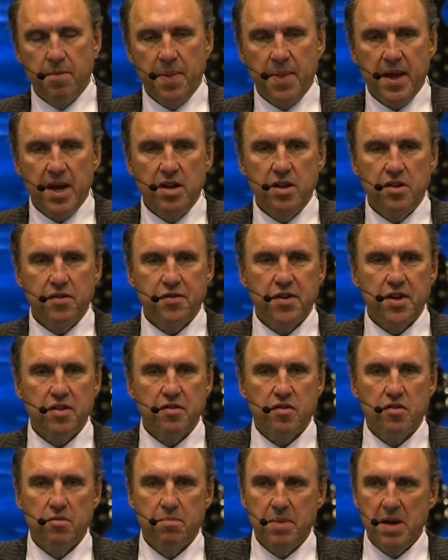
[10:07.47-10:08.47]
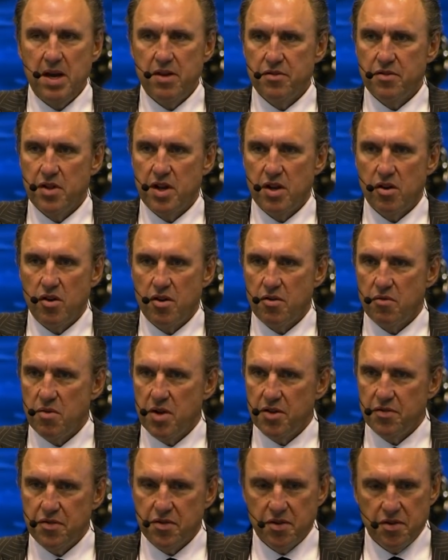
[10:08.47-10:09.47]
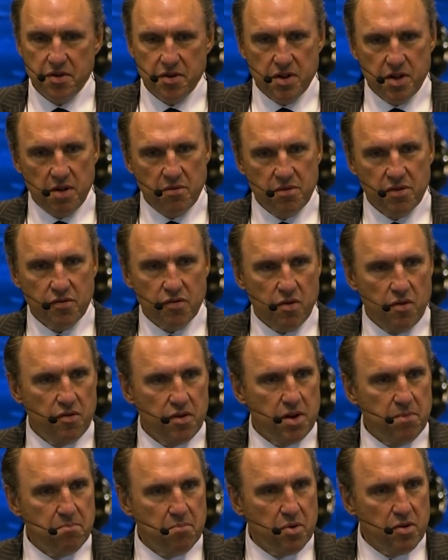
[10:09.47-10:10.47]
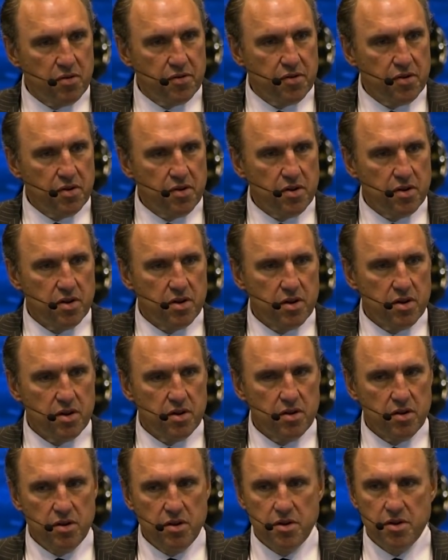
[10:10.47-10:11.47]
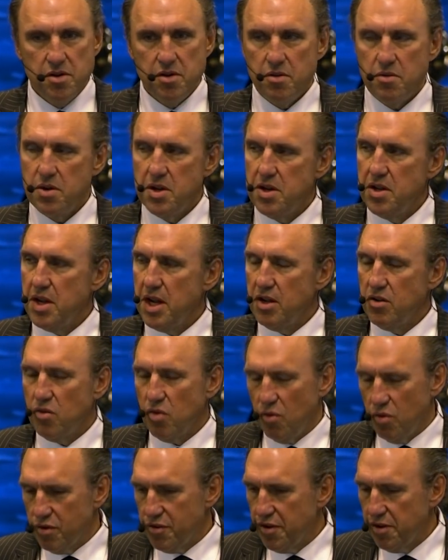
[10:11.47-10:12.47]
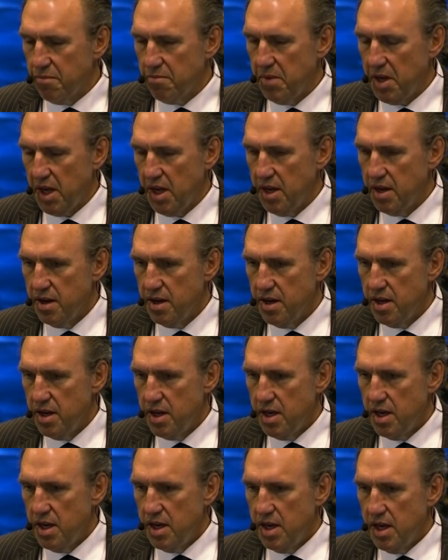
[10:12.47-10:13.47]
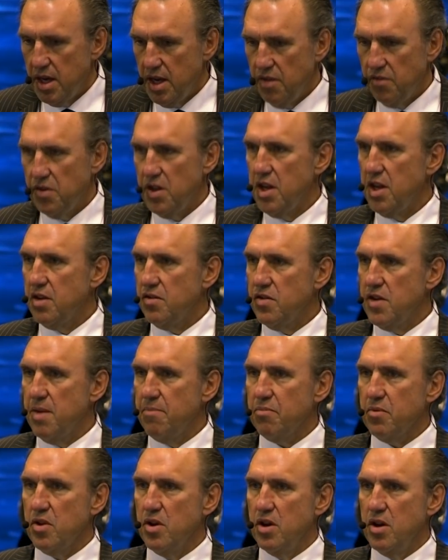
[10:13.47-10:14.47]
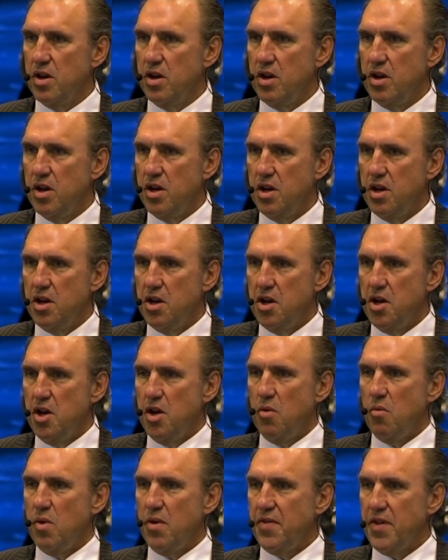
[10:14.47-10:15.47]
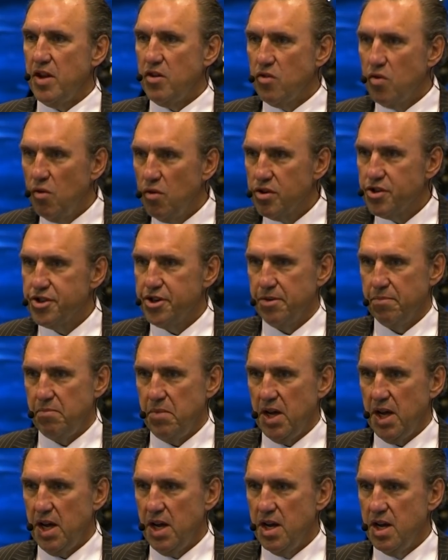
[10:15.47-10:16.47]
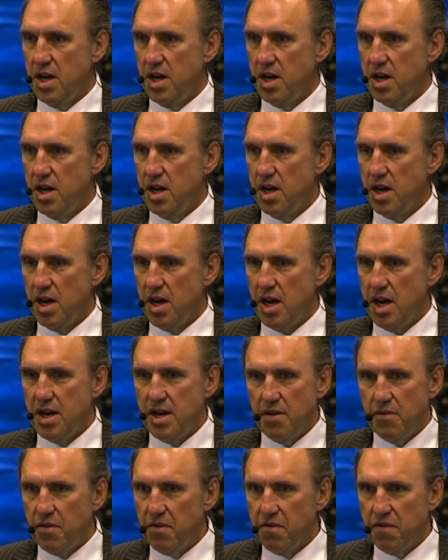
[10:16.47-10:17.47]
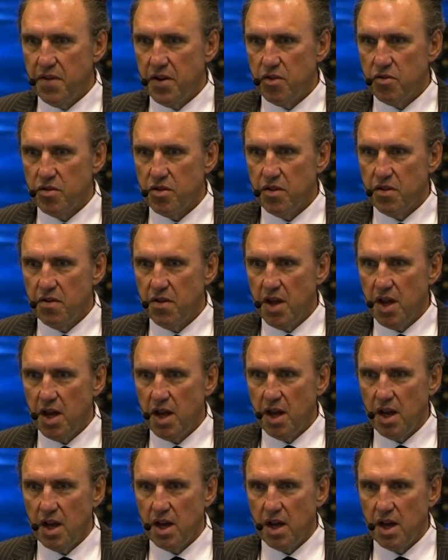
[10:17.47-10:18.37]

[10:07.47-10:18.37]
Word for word: And he said, So, Pastor, I got arrested. I was thrown in prison, you know, and they tortured me. He said, Except when they tortured me, I never felt a thing.